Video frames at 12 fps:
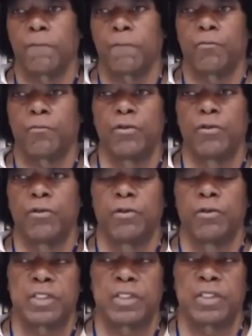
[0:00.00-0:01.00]
when you're
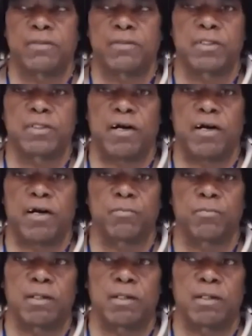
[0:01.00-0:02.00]
looking at the
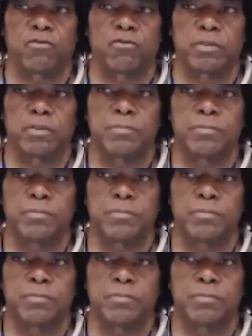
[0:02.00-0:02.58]
cosmology